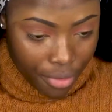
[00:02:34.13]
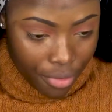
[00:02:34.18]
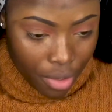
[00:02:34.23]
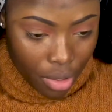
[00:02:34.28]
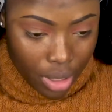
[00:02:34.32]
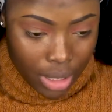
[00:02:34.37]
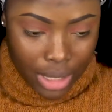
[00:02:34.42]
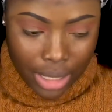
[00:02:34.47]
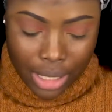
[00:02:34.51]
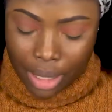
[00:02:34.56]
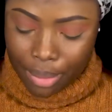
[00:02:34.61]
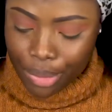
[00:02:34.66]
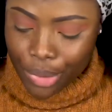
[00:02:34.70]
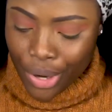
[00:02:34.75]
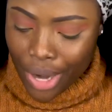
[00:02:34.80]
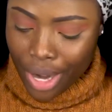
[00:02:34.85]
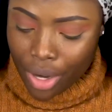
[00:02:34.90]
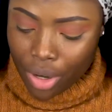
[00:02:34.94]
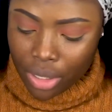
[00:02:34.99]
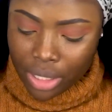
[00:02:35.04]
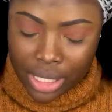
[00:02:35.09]
you notice, I'm
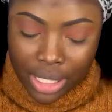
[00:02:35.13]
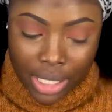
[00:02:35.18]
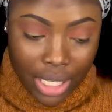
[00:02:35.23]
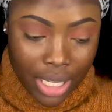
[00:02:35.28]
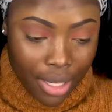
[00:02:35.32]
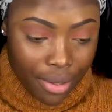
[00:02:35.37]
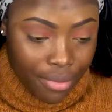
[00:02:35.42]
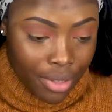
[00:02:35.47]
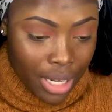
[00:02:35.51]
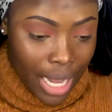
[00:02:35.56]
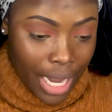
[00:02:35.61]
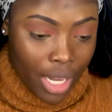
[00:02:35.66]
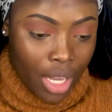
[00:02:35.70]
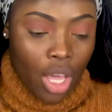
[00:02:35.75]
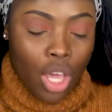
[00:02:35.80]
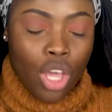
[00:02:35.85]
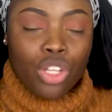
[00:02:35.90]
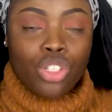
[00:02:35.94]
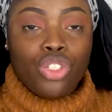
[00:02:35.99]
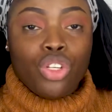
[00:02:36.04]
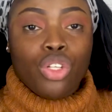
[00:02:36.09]
trying not to give like
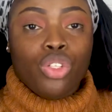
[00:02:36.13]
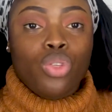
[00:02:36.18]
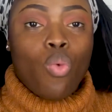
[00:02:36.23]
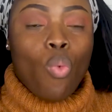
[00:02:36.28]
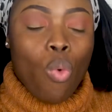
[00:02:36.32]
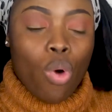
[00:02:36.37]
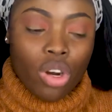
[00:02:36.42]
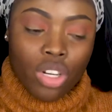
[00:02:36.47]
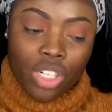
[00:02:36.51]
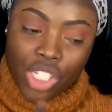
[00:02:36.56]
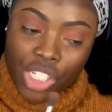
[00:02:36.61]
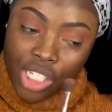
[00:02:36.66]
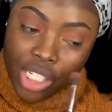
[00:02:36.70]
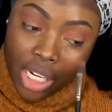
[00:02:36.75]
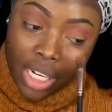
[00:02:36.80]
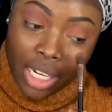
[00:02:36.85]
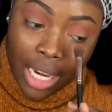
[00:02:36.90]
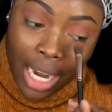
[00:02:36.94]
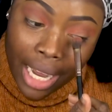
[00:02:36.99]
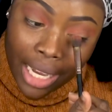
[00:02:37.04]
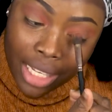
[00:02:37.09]
just one
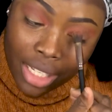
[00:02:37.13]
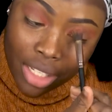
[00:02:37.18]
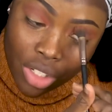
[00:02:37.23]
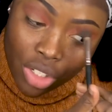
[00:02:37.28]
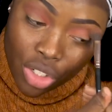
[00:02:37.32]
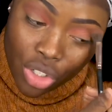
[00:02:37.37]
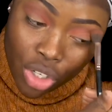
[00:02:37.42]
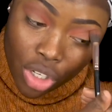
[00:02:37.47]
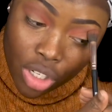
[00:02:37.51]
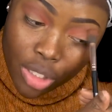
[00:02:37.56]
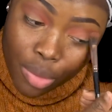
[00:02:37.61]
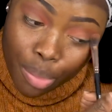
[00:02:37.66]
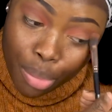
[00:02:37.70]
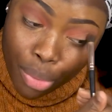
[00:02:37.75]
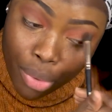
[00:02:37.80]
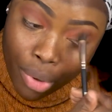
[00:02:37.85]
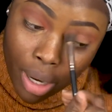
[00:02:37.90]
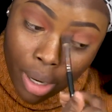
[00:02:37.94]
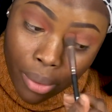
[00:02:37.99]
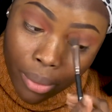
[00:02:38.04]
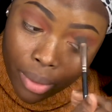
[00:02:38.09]
shade, like it's just
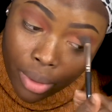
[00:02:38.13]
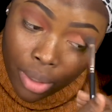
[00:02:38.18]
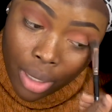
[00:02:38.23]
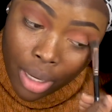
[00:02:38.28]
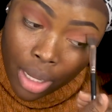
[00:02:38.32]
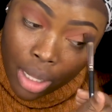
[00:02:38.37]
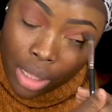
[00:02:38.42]
brown.